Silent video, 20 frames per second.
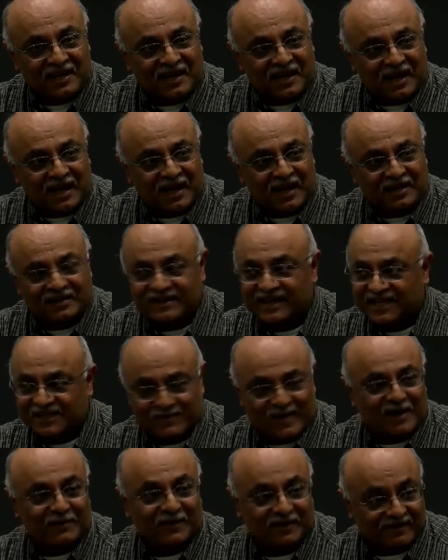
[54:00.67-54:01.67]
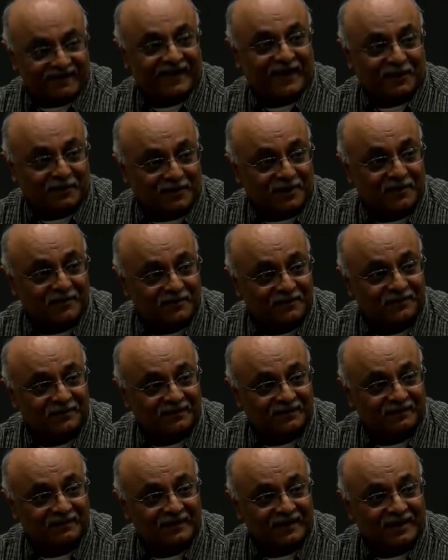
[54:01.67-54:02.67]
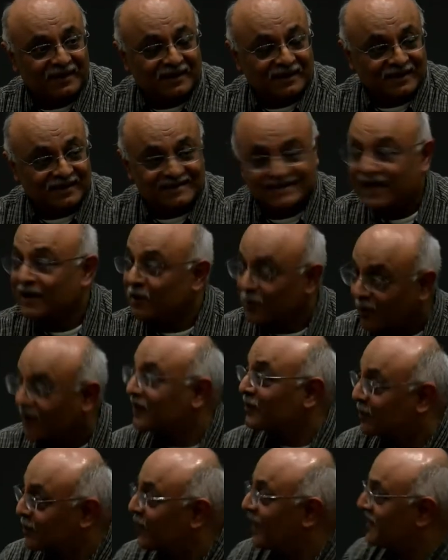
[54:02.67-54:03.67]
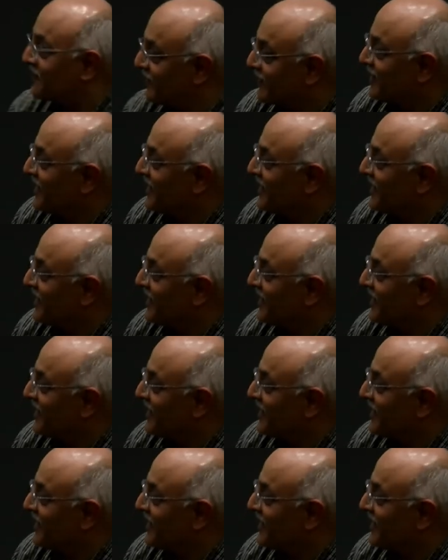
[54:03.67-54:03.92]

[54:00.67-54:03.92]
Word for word: uh, the experiment failed. He's saying, well, wait for,